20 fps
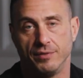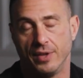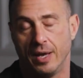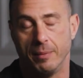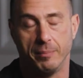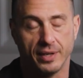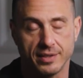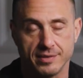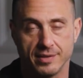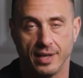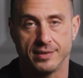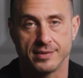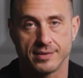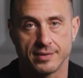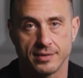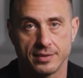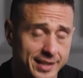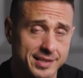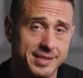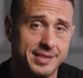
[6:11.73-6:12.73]
That makes
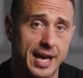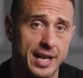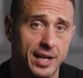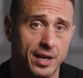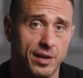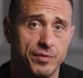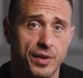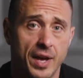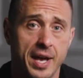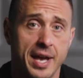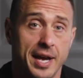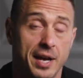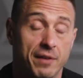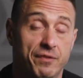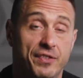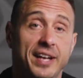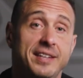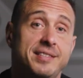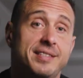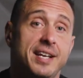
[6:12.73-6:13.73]
sense. Instead of,
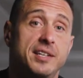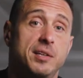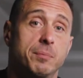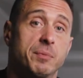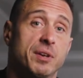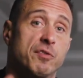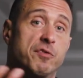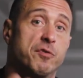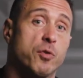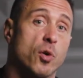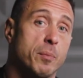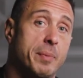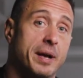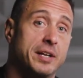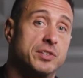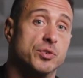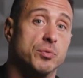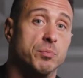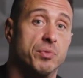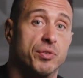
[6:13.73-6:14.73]
if they say to me
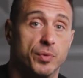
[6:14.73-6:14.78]
4-bedroom,